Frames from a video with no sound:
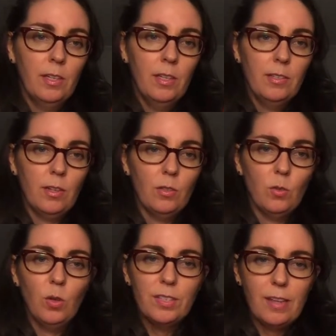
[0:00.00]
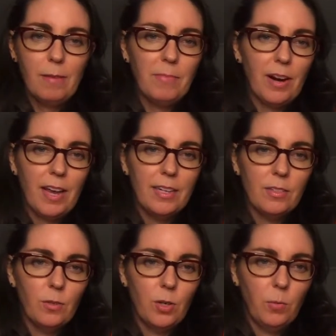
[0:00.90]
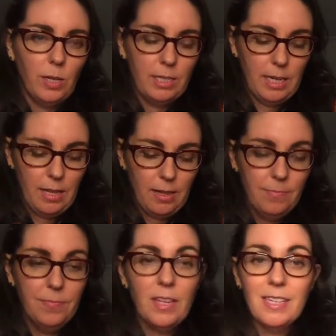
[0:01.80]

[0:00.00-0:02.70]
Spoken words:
So it's all the same brand, it's all gonna work together.